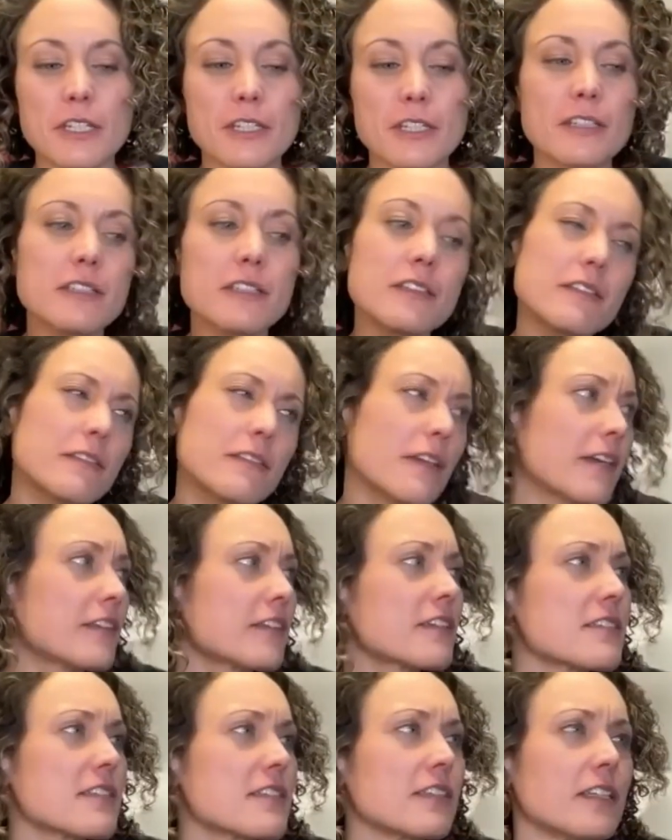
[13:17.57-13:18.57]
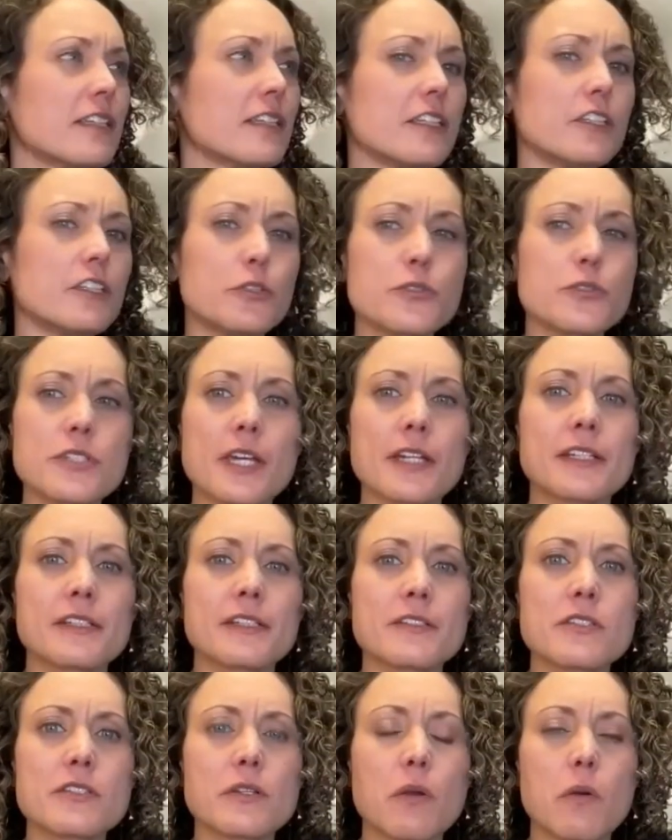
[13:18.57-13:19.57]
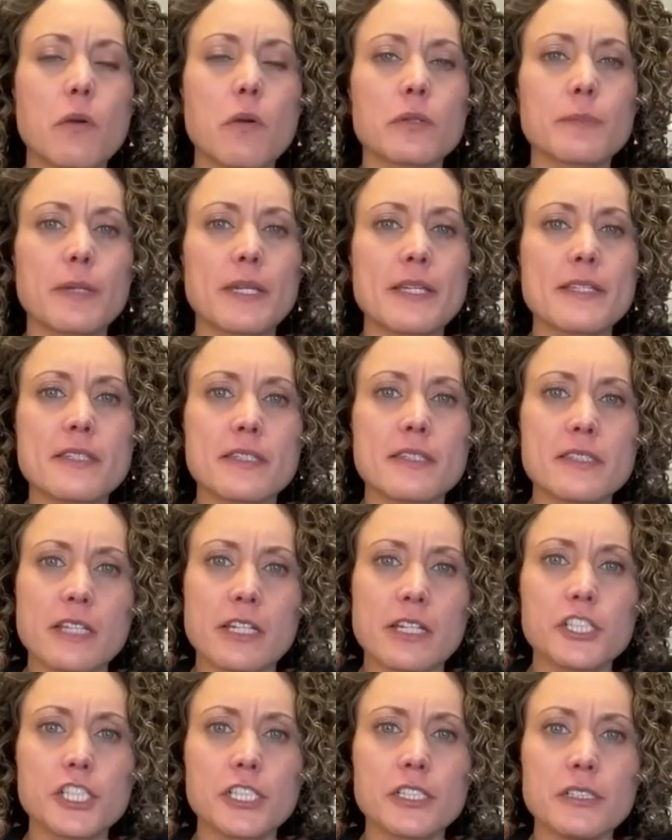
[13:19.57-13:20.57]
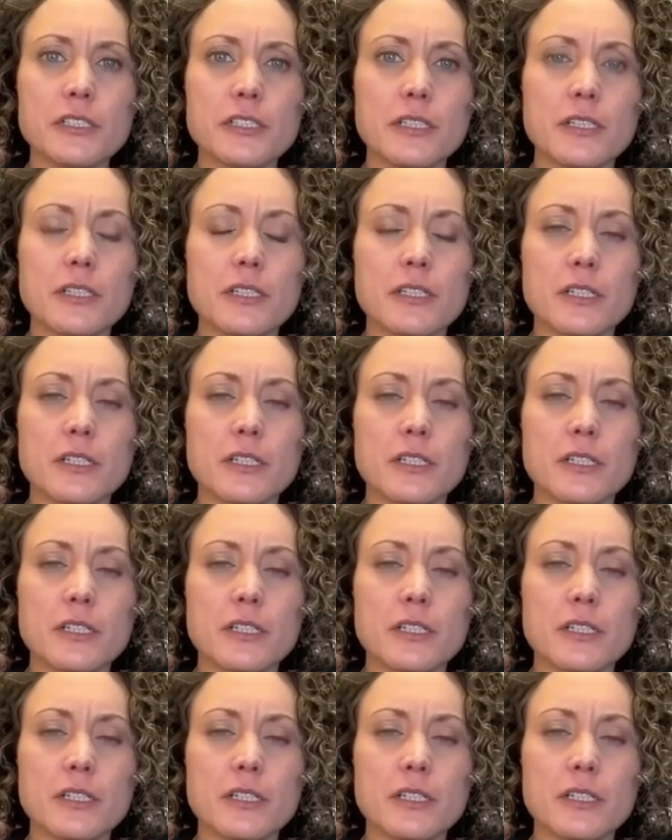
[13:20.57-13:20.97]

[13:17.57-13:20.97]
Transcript: I think it's in the EQ settings called bass extension.